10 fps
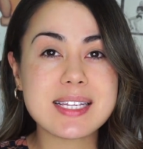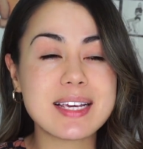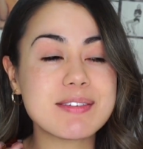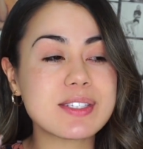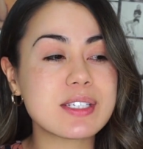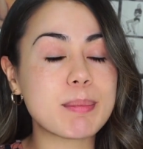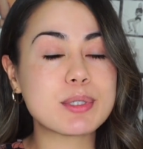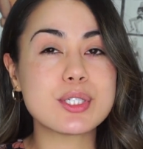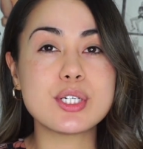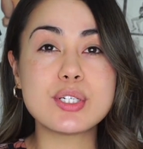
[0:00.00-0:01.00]
It gives us an
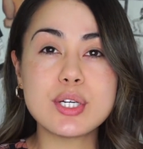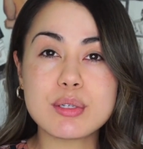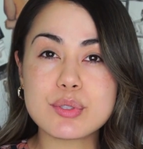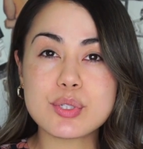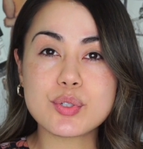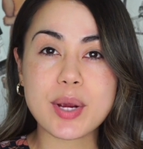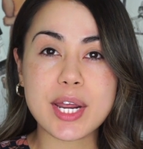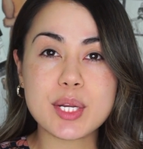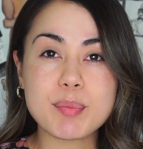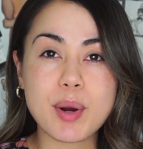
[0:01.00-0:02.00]
opportunity, you know, to
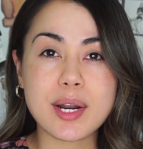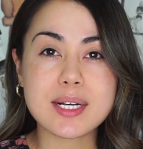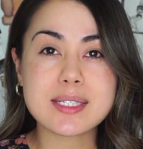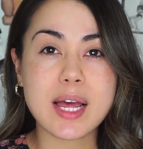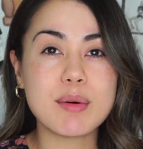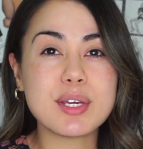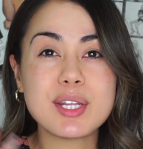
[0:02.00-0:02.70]
try new products out.